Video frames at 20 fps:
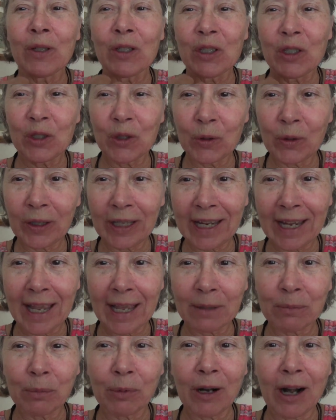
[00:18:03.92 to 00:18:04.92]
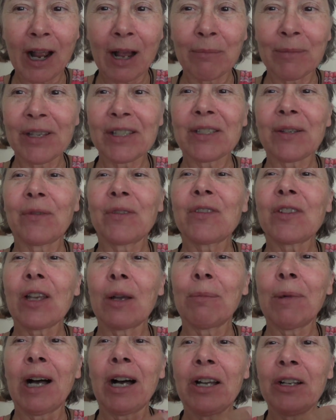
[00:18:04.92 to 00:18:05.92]
and Juliet promise of
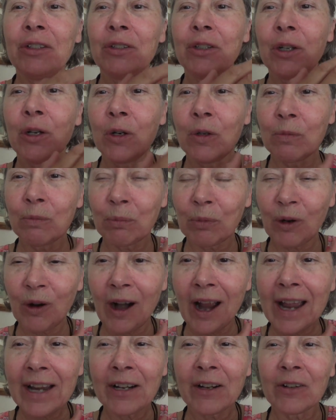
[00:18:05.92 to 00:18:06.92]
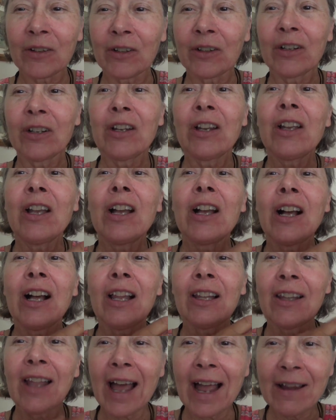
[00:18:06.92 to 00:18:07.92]
some unknown prior
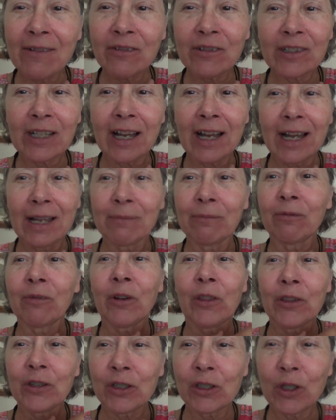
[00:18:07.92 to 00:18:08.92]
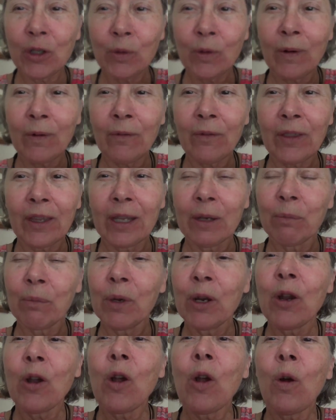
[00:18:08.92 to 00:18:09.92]
lifetime for the two of them,
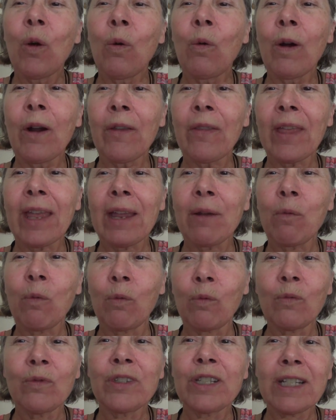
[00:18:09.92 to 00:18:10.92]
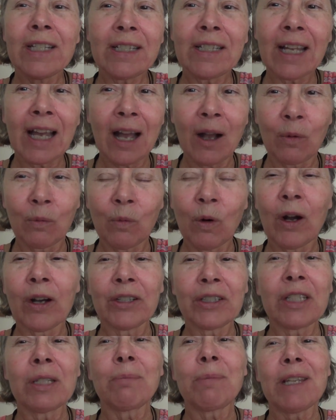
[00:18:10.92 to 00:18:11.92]
where they did not
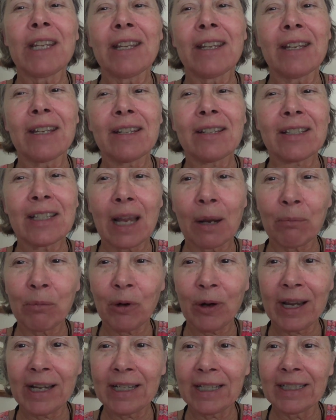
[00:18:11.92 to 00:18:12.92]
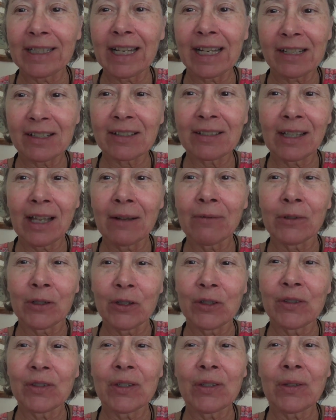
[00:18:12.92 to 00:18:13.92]
want to be separated as
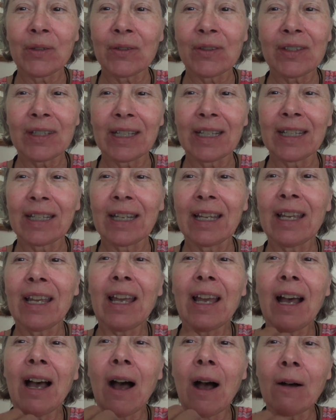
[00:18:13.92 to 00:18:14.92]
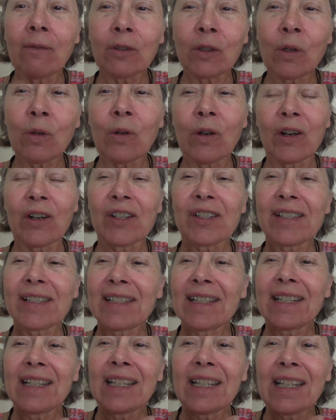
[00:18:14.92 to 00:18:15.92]
lovers, you see. Of
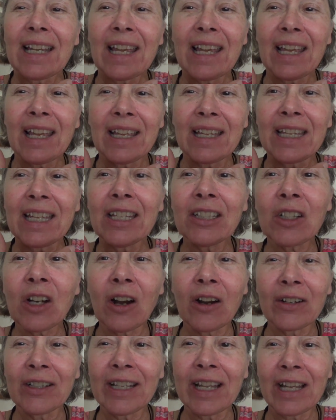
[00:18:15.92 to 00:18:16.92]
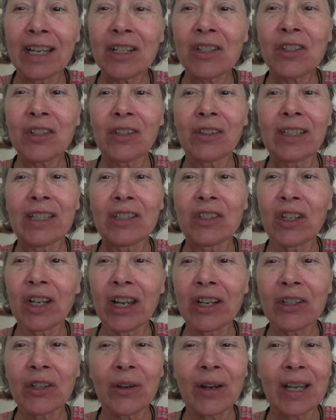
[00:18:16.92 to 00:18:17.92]
course, incarnationally,
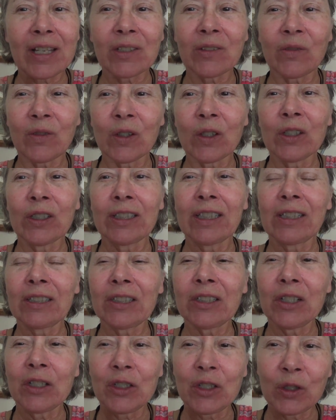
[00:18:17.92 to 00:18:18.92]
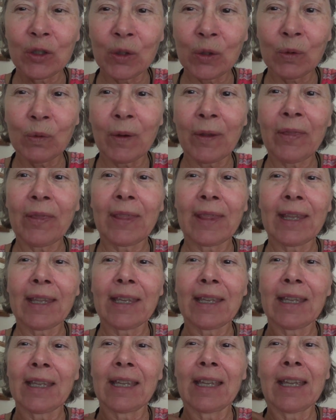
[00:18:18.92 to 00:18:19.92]
gender has very little to do with
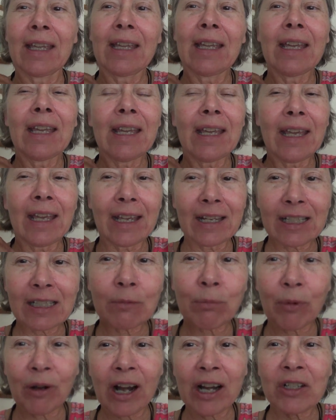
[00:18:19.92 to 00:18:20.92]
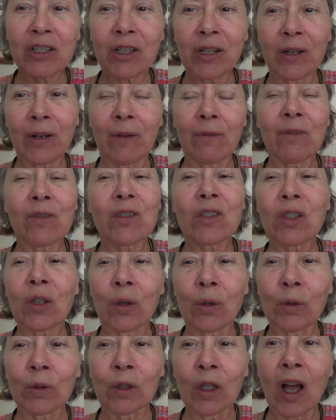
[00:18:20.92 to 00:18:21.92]
the expression of
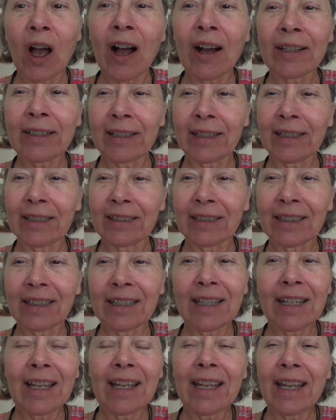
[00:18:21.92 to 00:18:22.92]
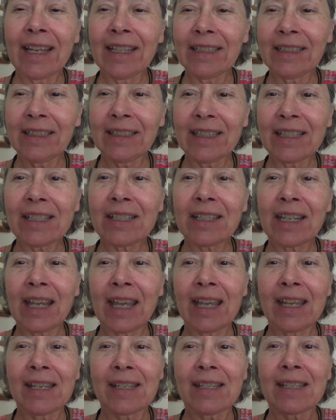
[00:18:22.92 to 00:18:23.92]
soul longing. And in this
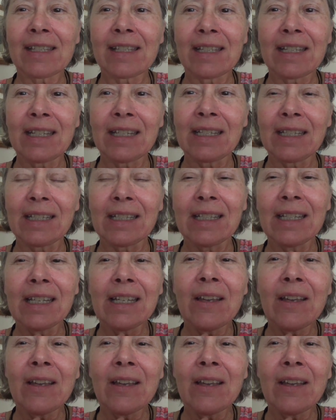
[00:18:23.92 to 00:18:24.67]
case, the